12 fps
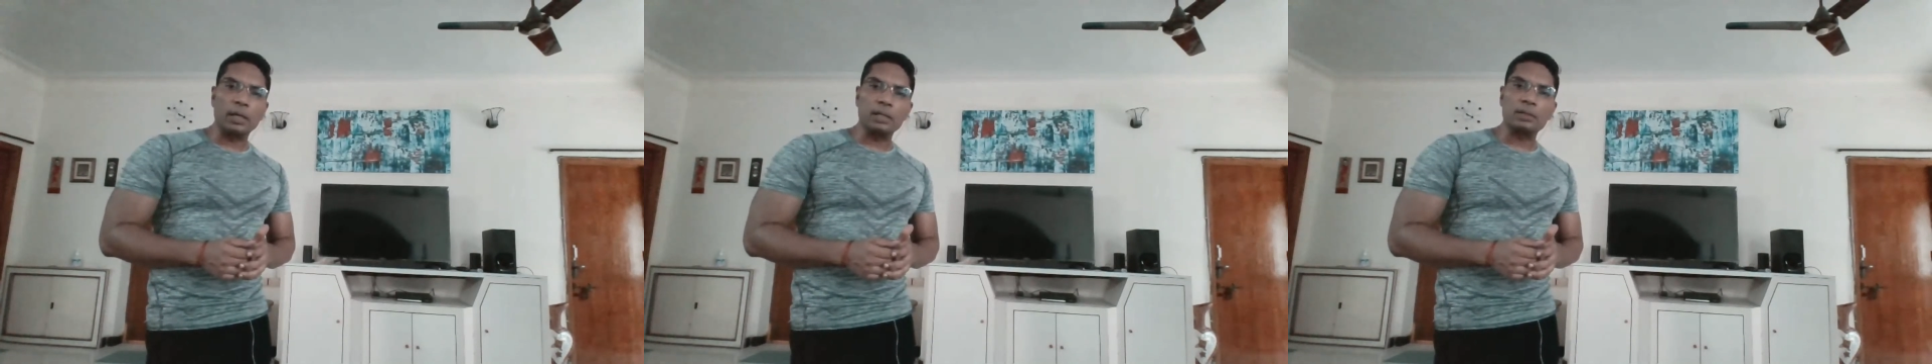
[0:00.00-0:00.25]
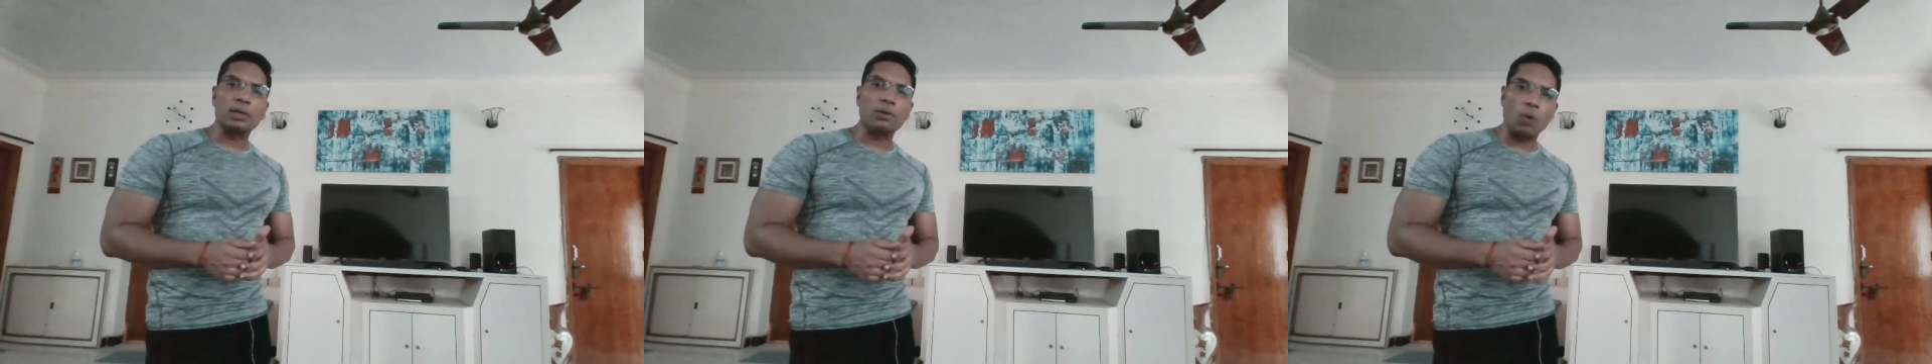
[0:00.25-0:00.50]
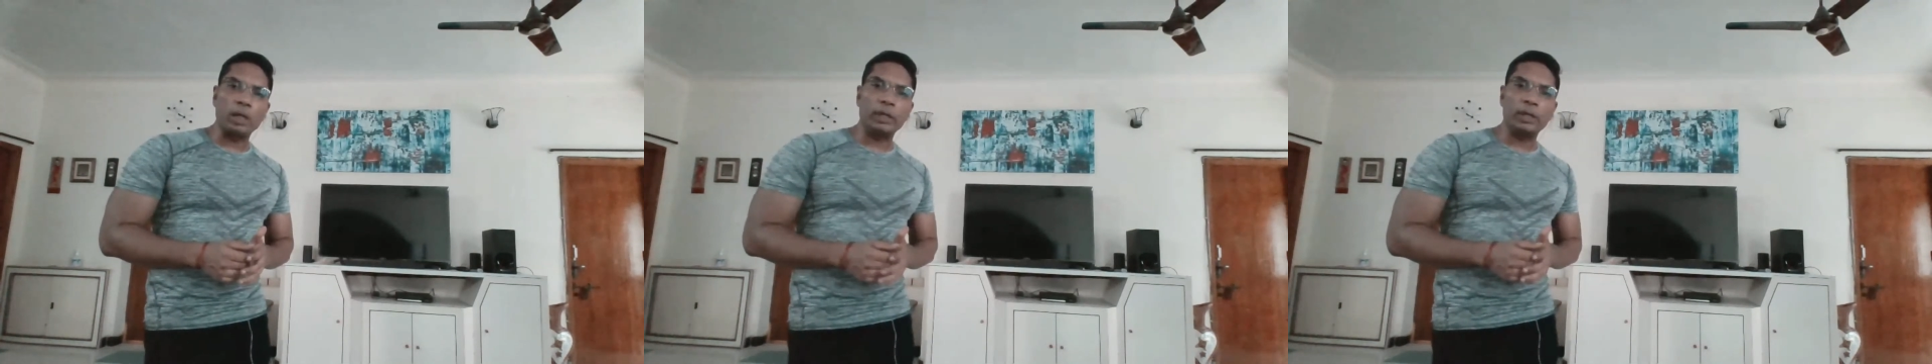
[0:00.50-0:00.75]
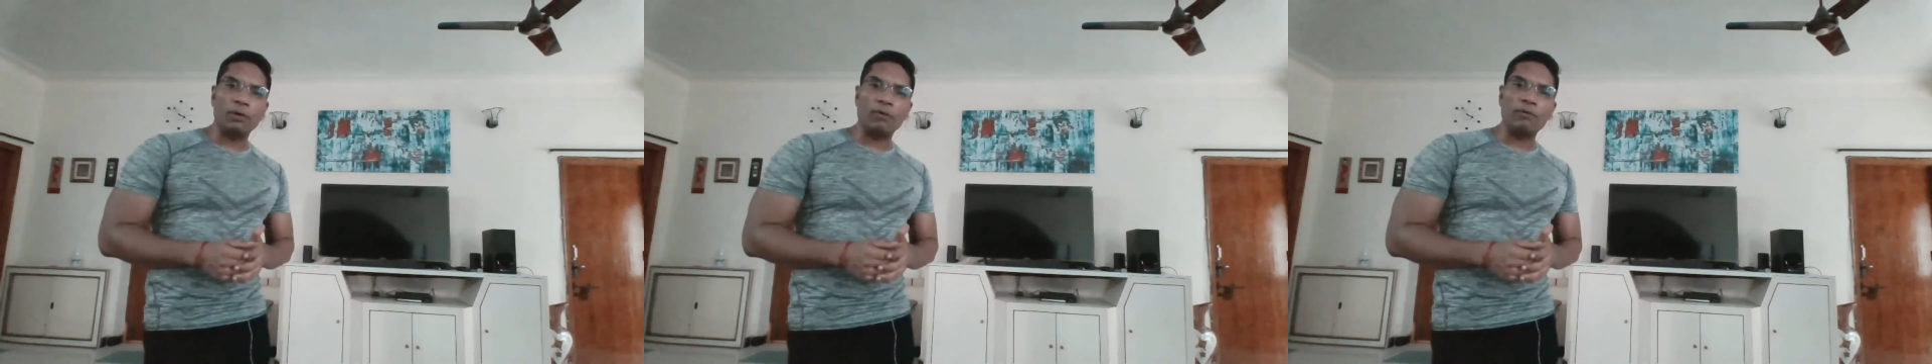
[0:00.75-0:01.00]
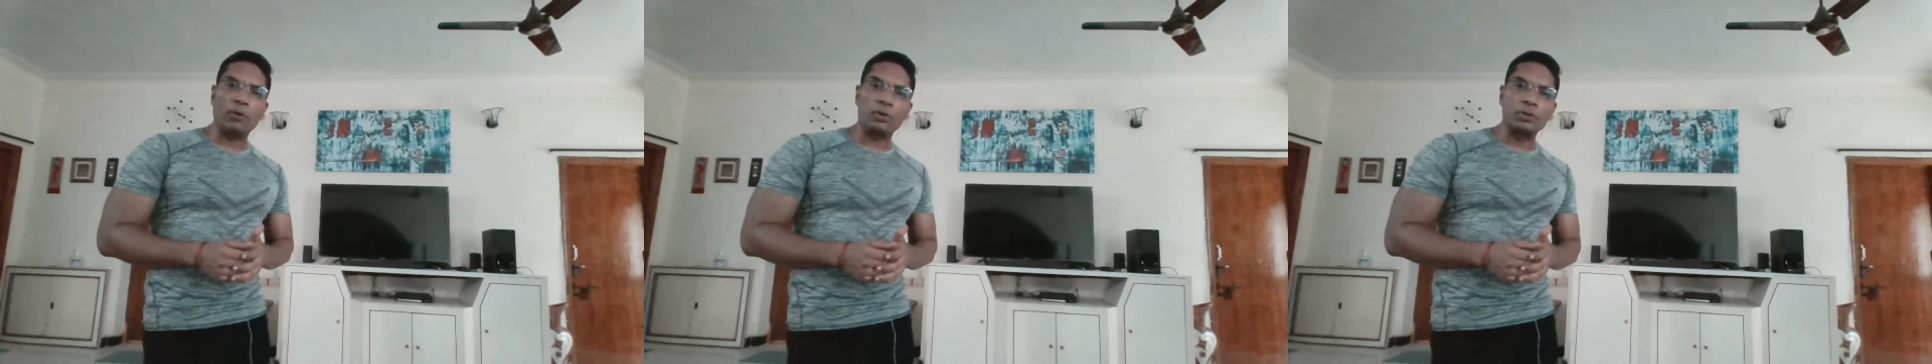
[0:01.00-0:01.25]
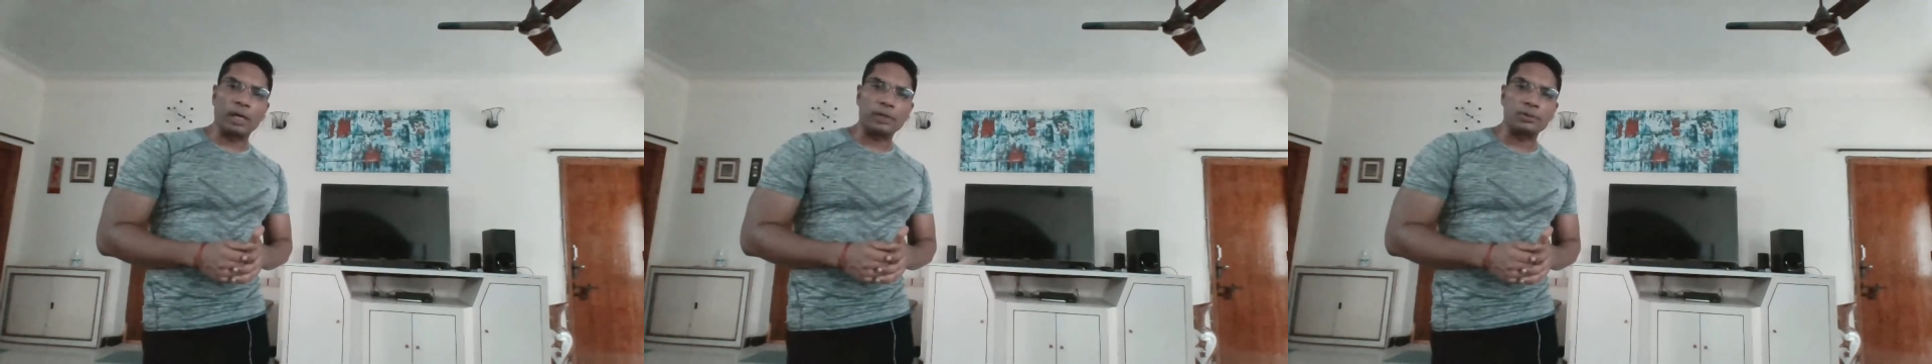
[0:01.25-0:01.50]
is the quality of
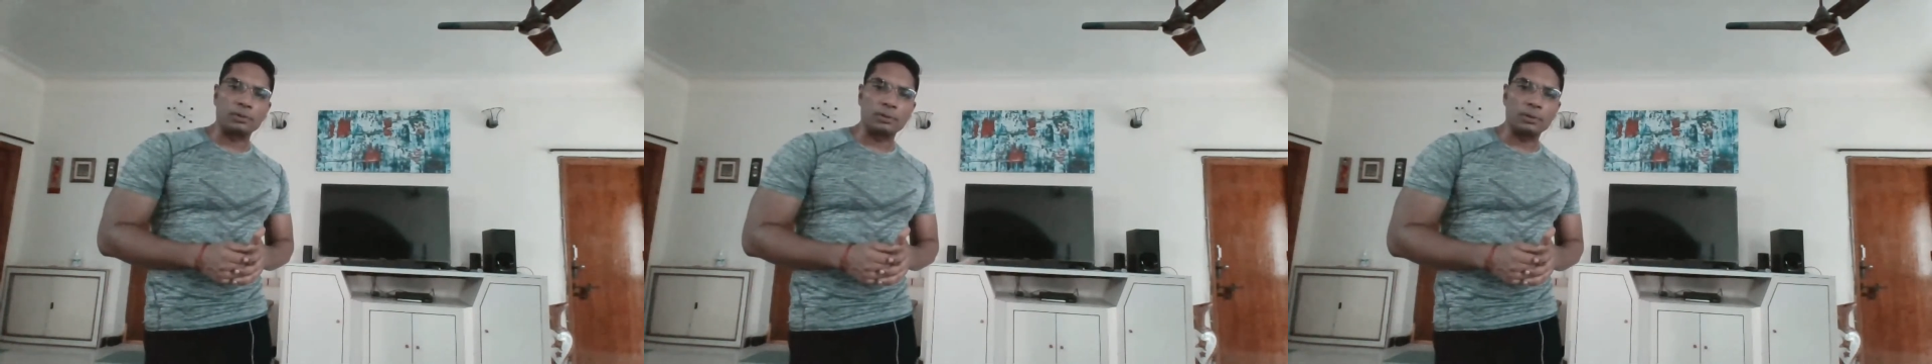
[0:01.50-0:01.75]
contraction.